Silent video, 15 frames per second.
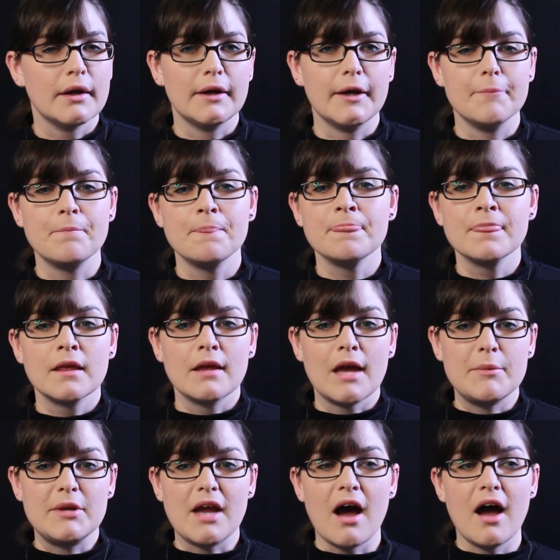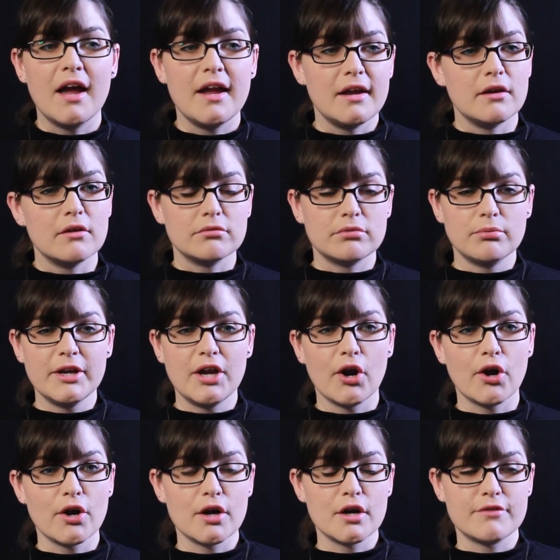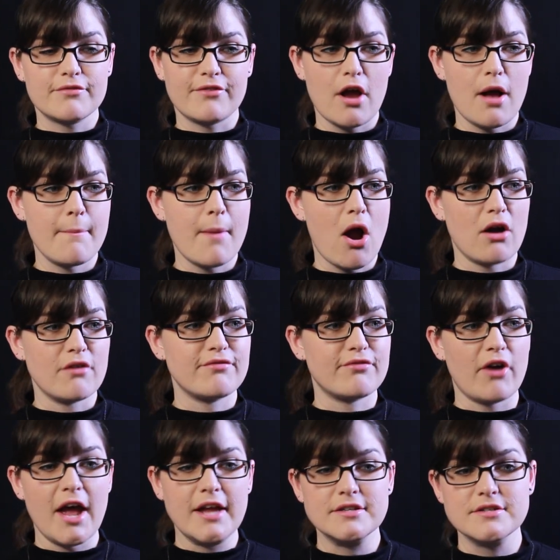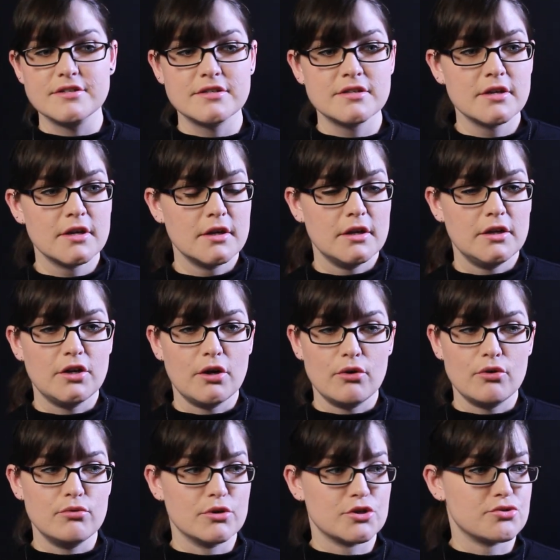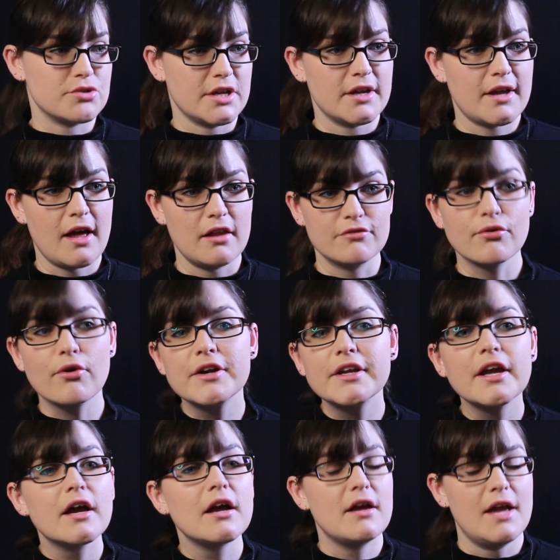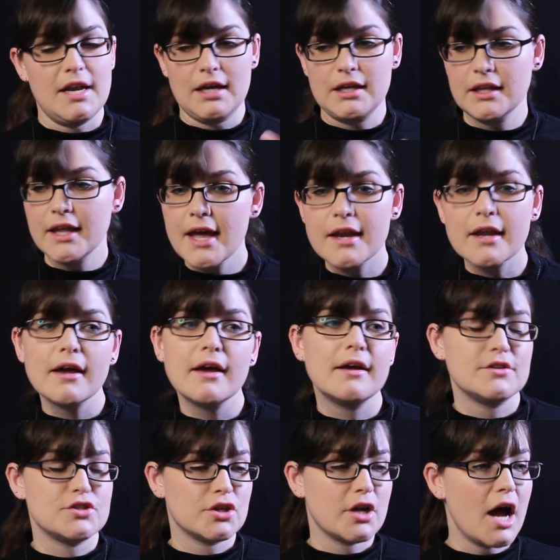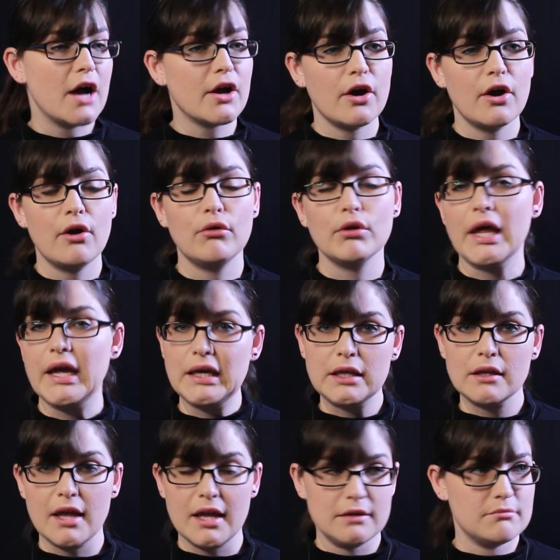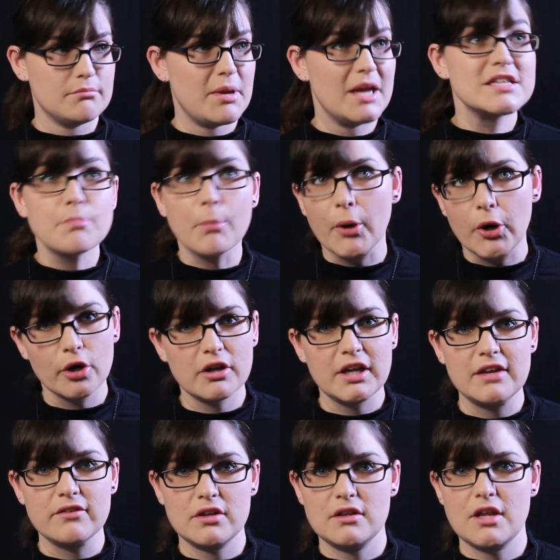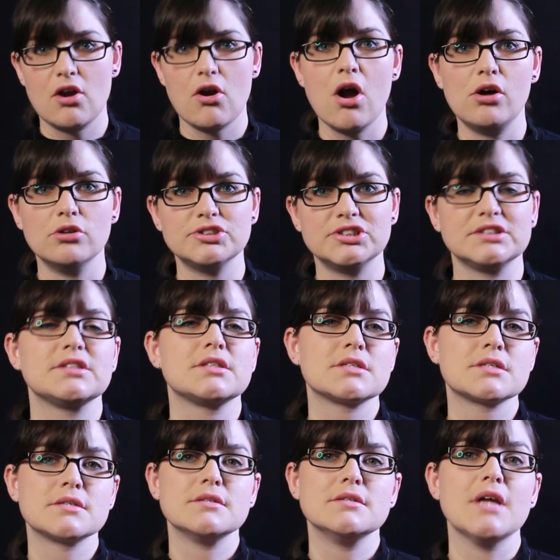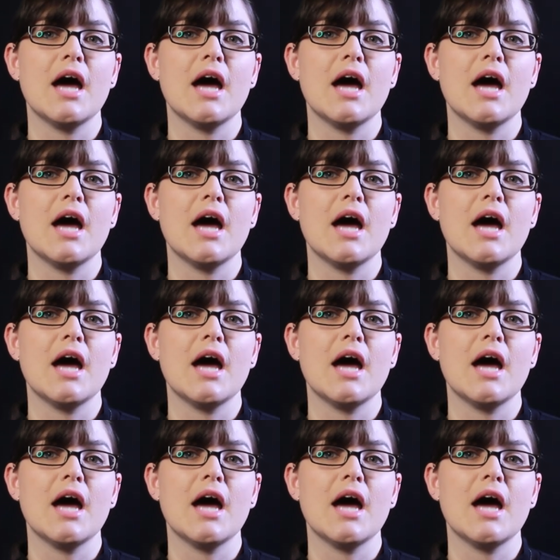Um, I mean, I we heard from our friends, you know, who were shooting in California and Atlanta and Chicago, like in Pittsburgh even. They are all just